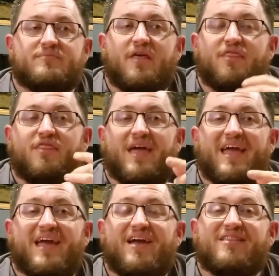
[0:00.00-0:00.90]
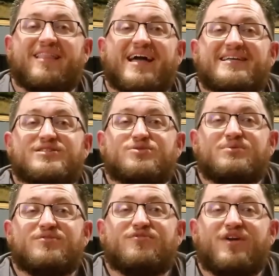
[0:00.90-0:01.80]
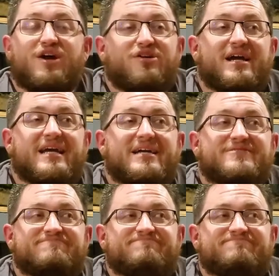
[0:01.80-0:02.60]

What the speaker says: They like to be very